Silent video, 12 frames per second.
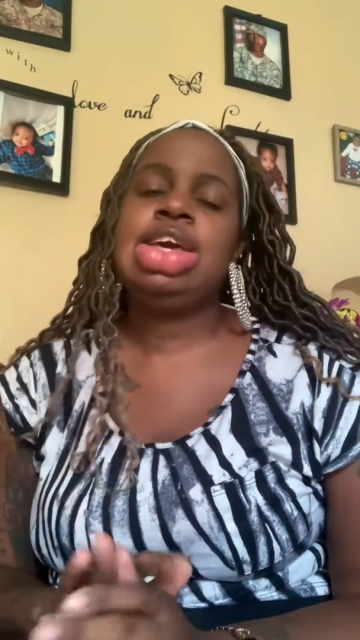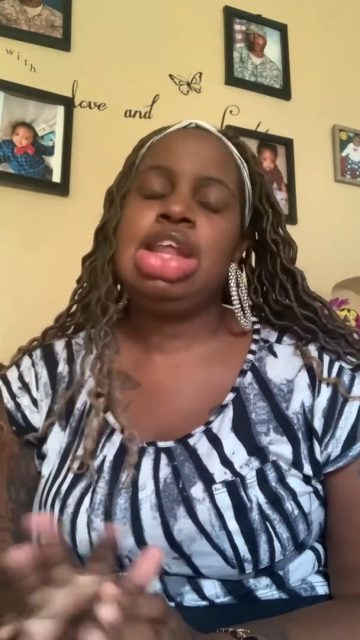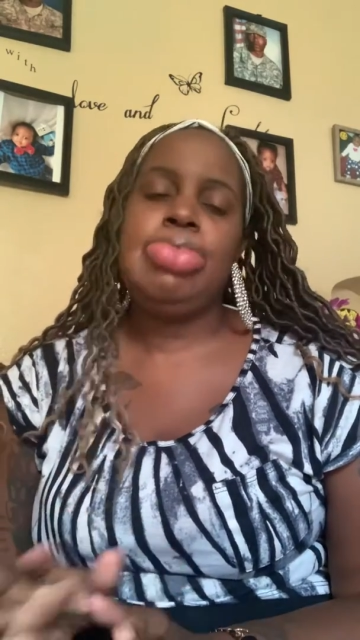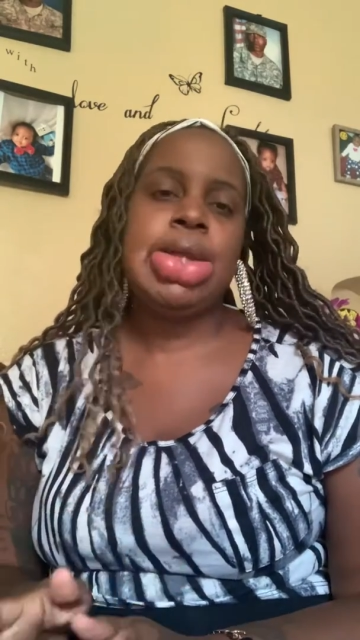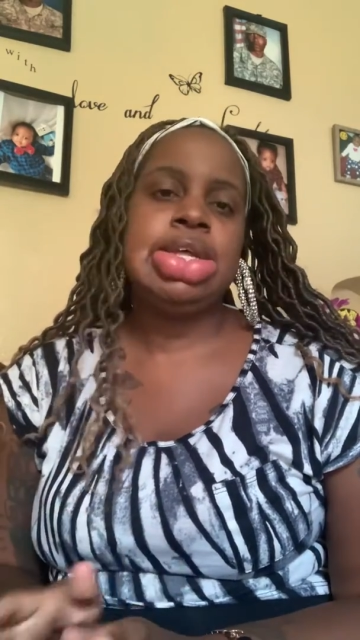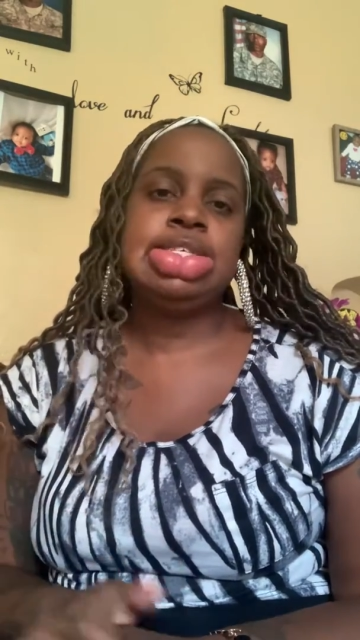
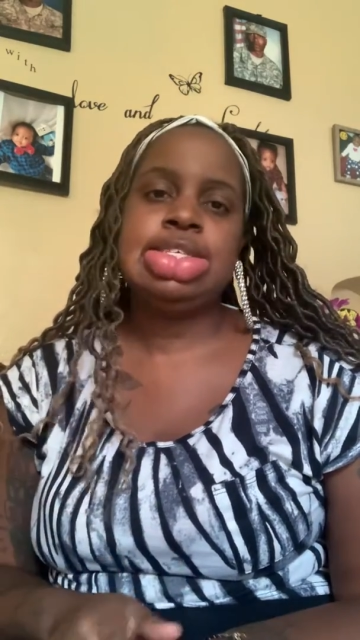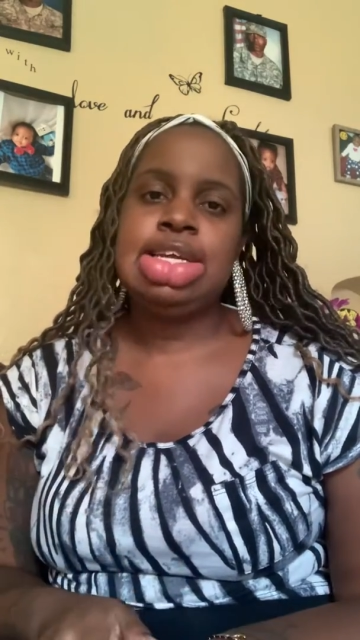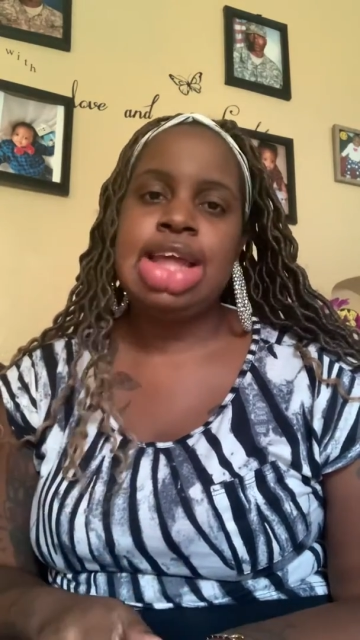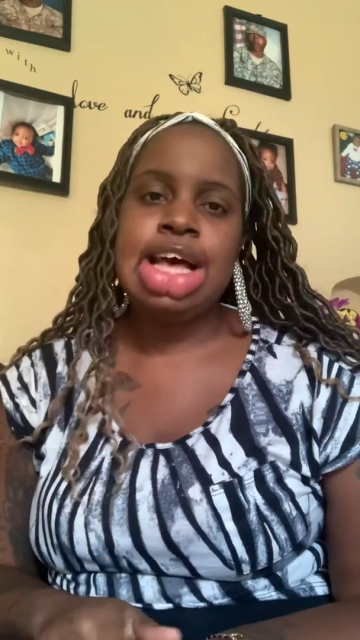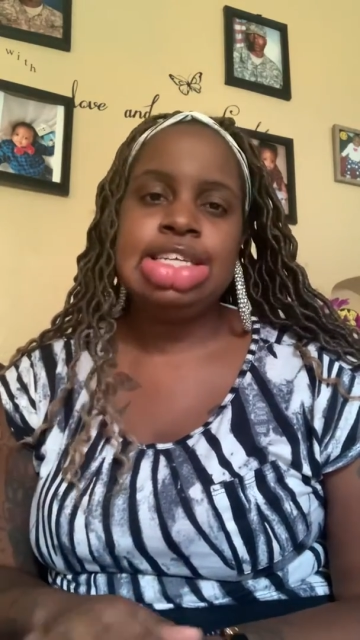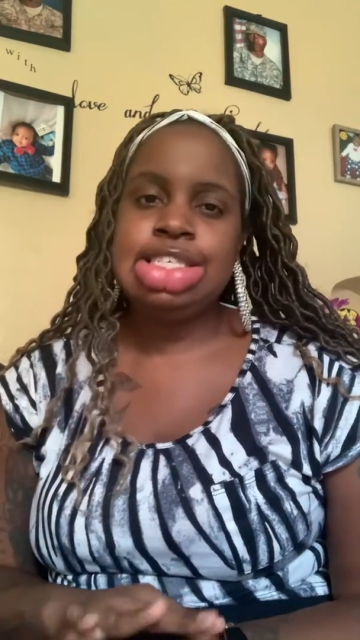any
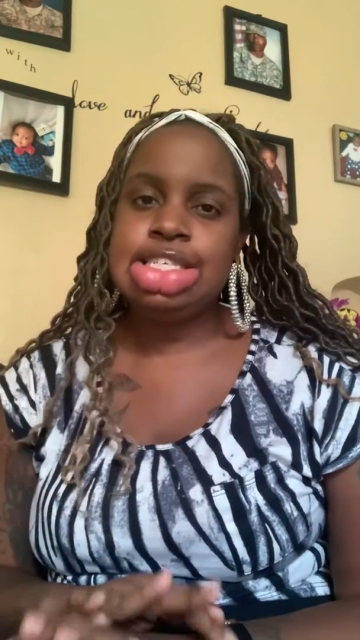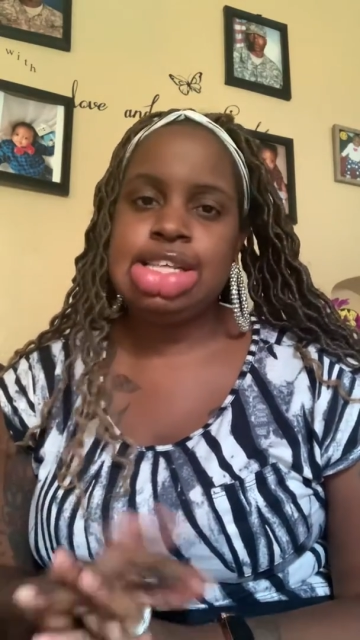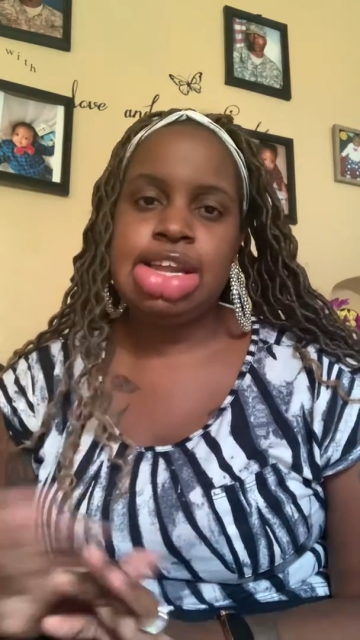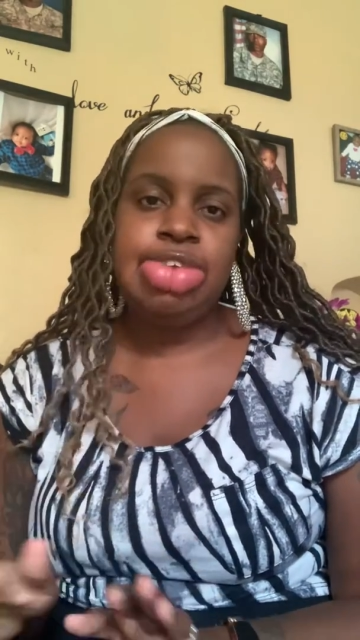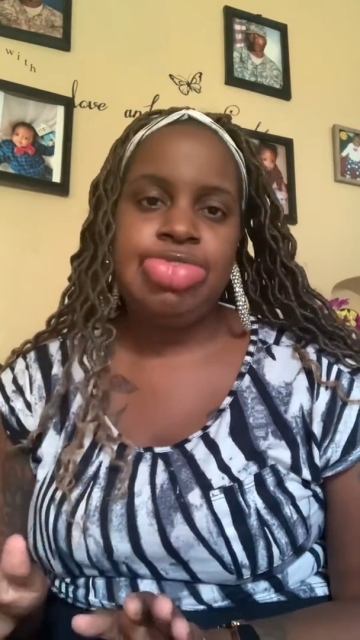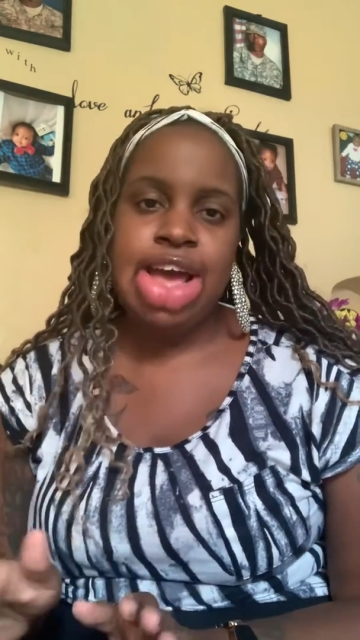medicine. I just
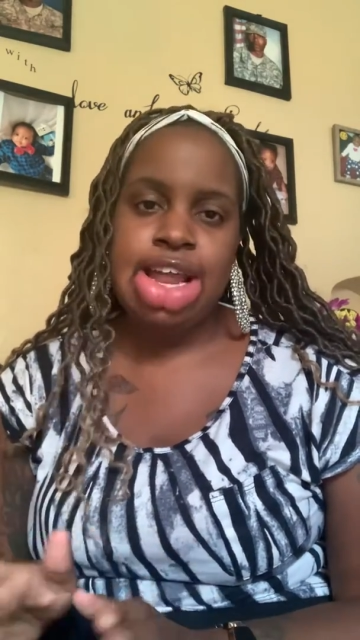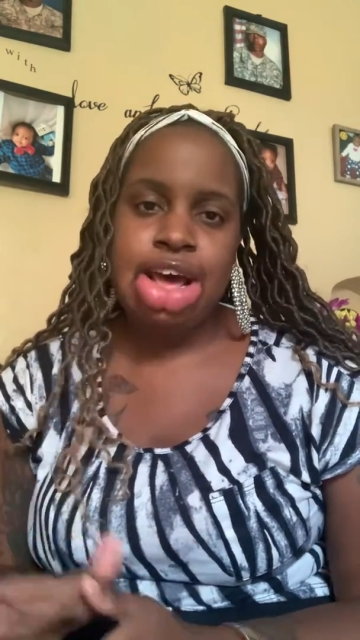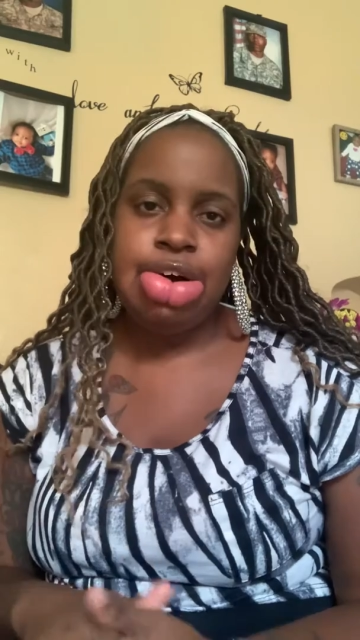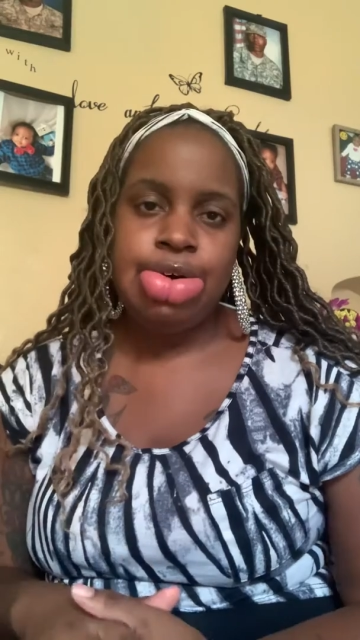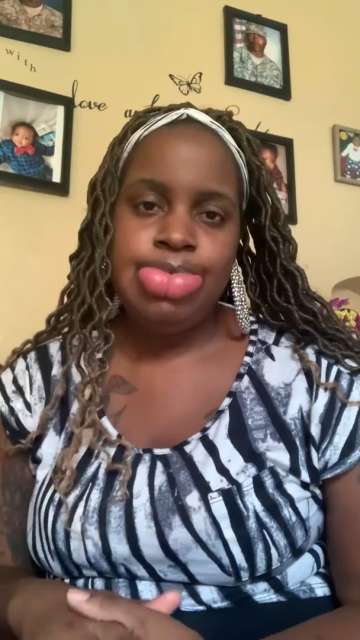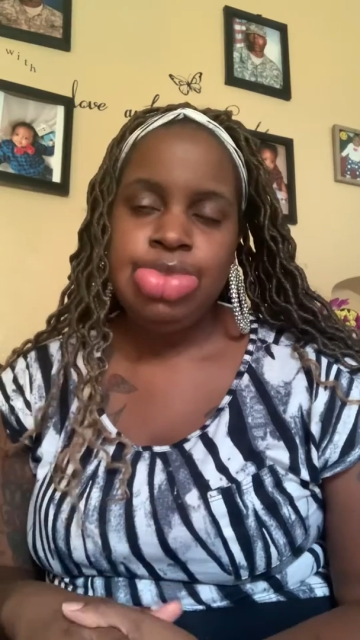let it ride
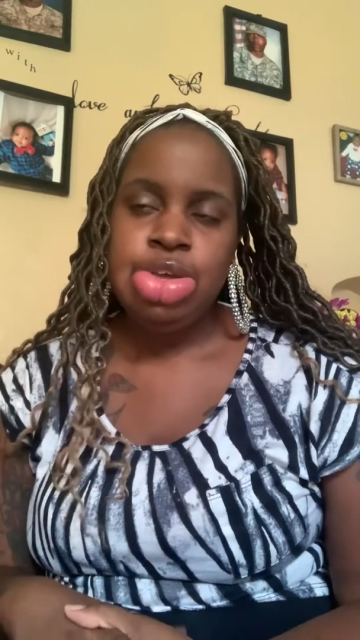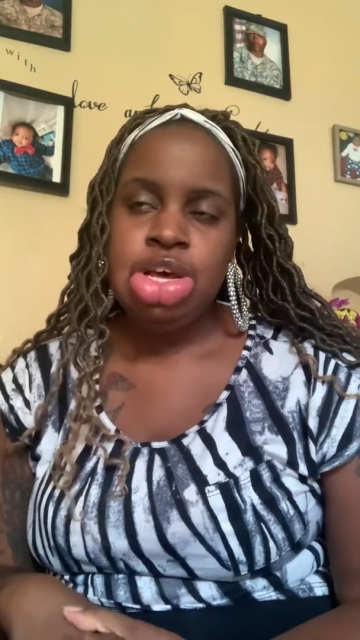out.